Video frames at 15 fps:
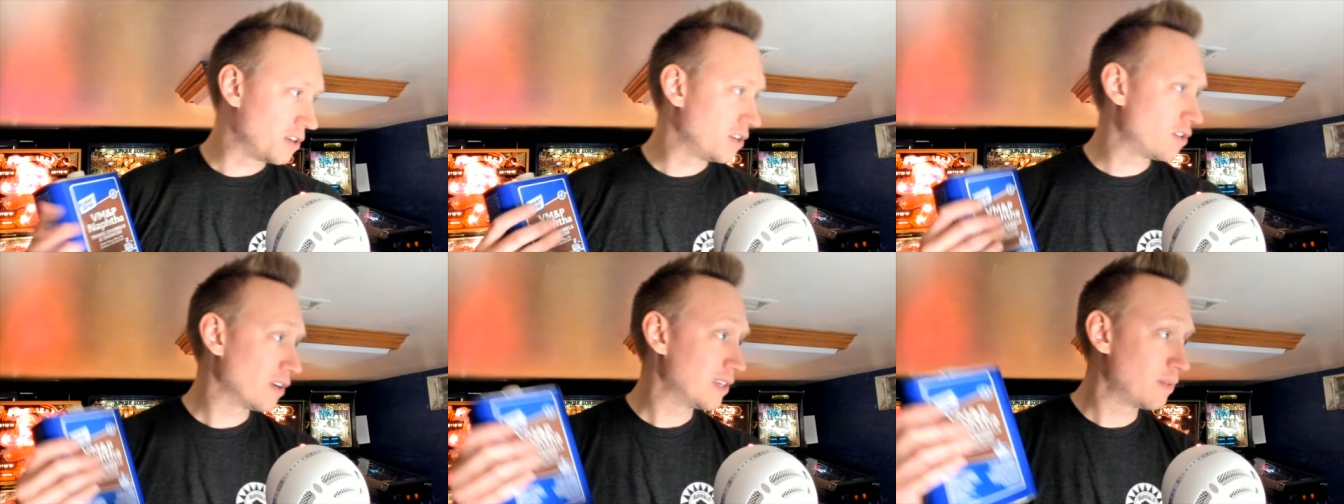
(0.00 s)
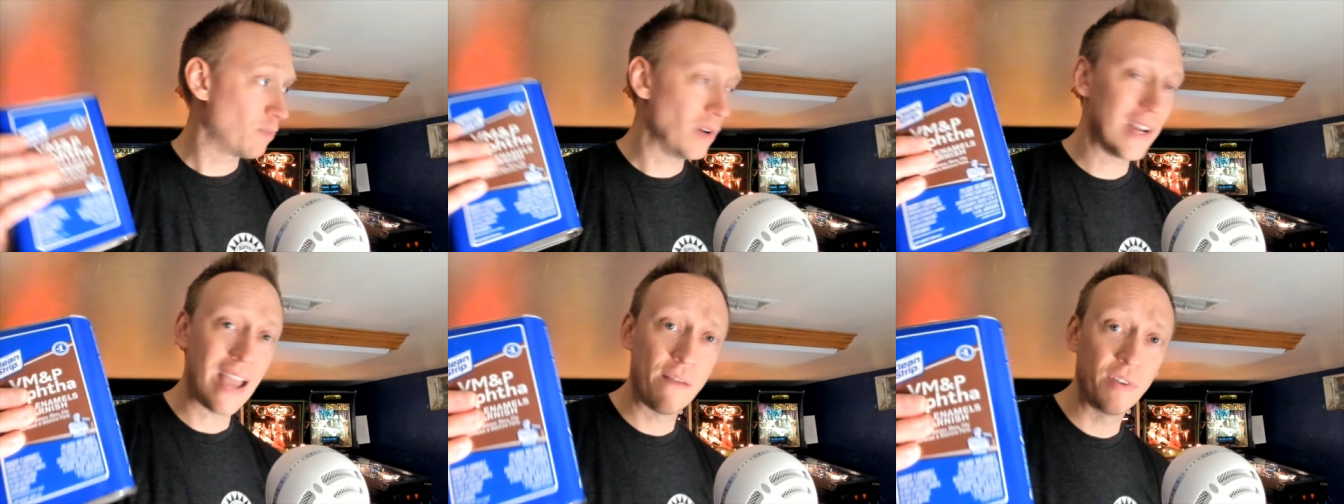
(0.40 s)
This is
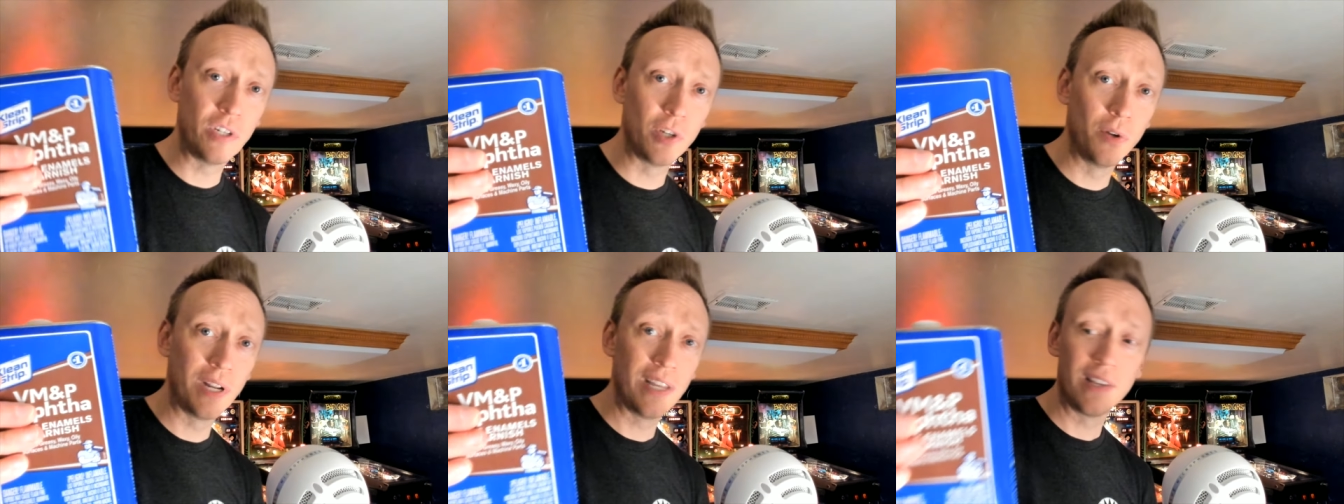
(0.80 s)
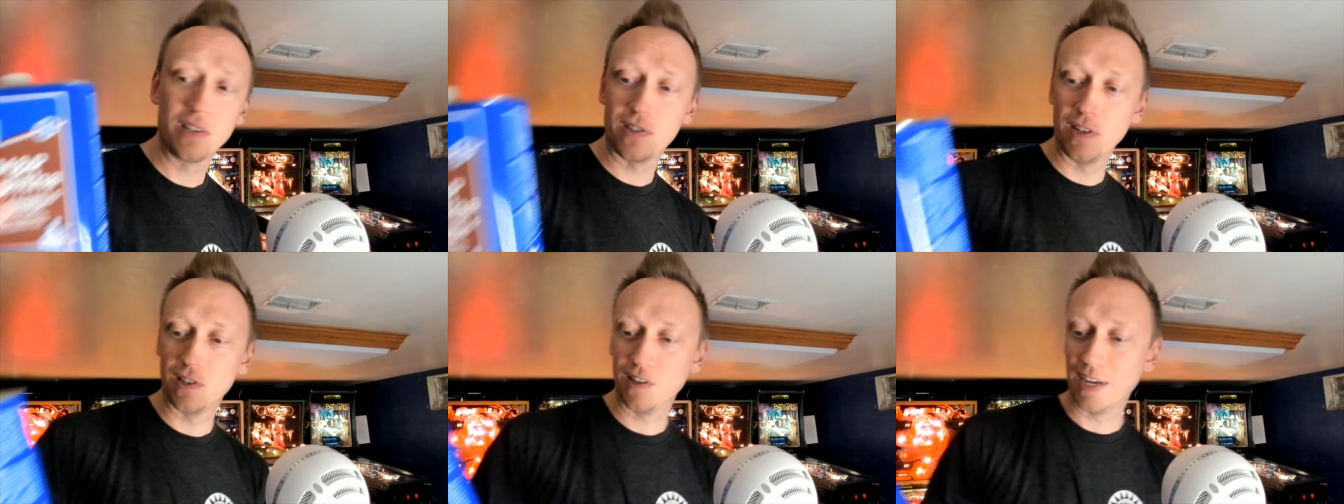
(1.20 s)
pretty heavy duty.
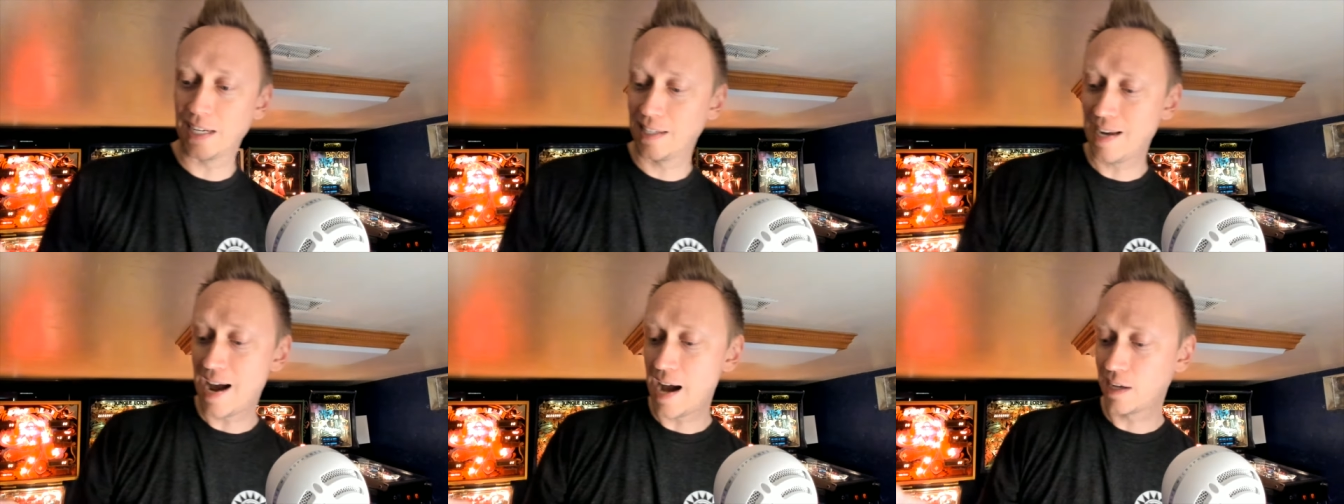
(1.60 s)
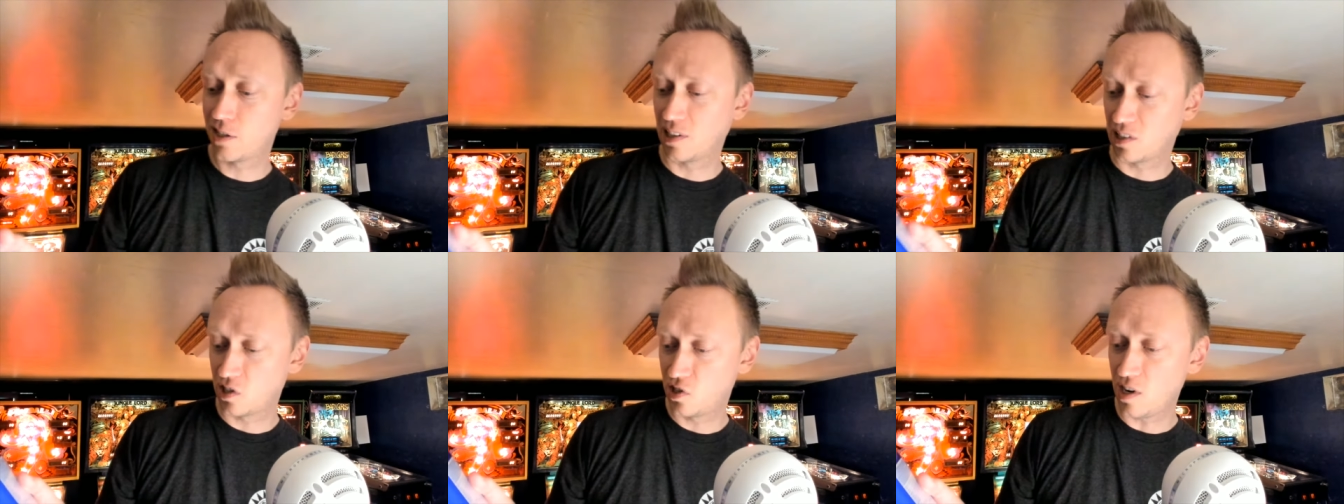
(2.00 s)
This is like
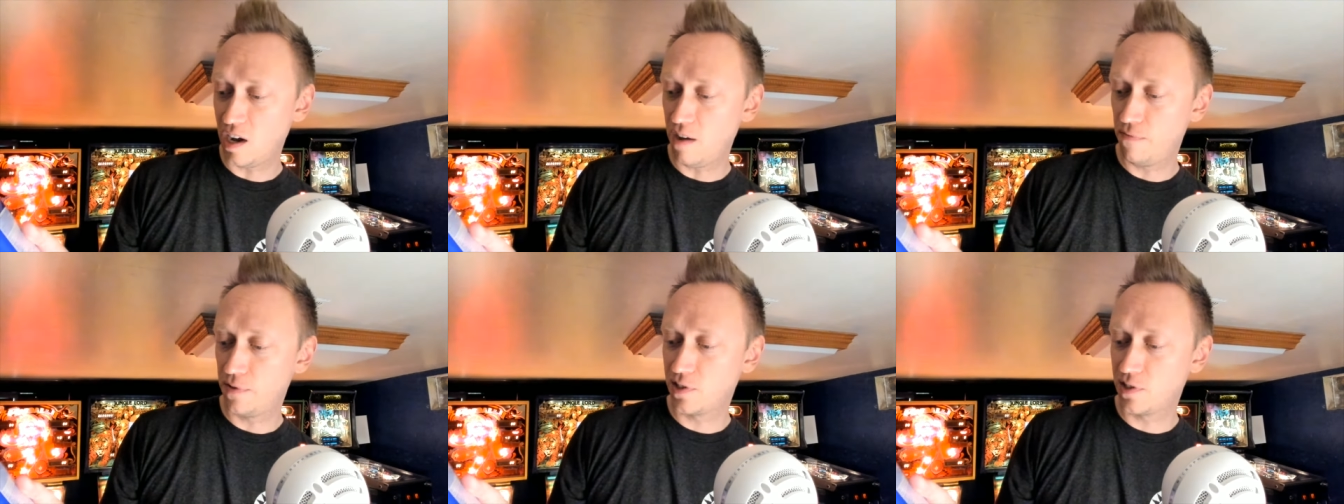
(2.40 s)
toxic stuff.